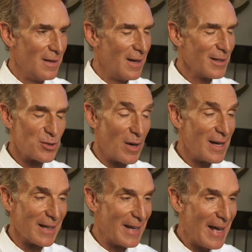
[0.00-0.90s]
I try
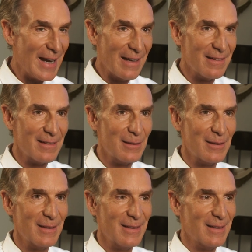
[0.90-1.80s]
to get it.
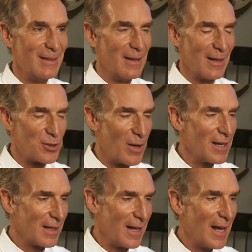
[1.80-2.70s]
I try
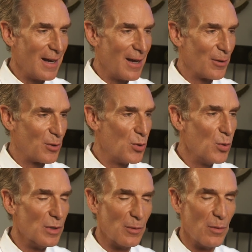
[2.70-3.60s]
to get how
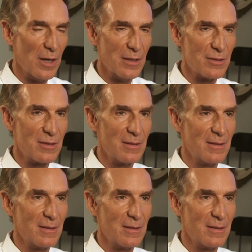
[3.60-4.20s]
cool it was